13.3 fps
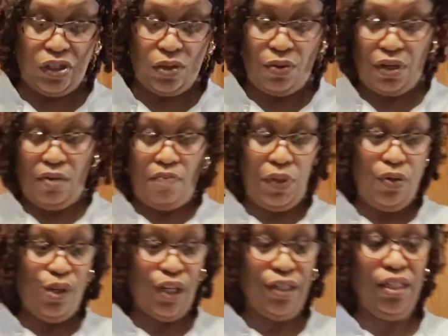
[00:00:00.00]
suited and
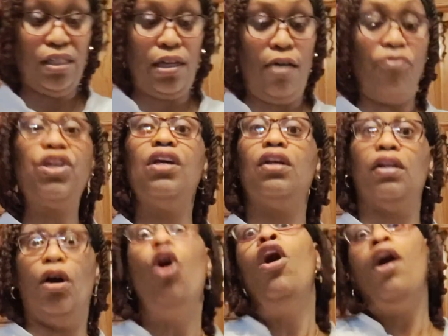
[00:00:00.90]
booted because this stuff get a
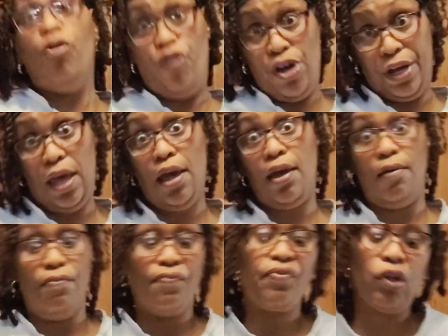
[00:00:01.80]
little
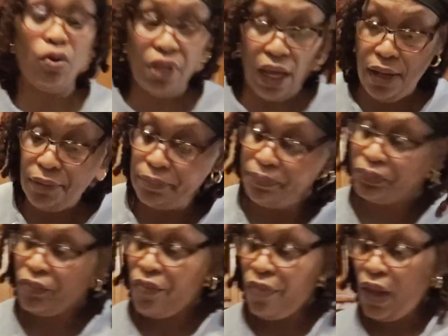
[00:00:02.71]
funky. Okay,
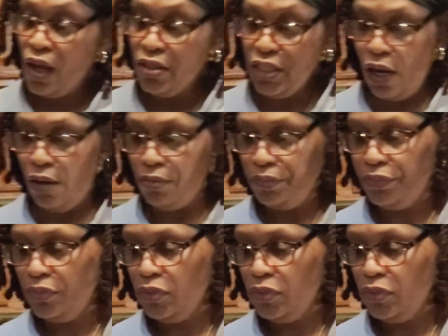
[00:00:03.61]
so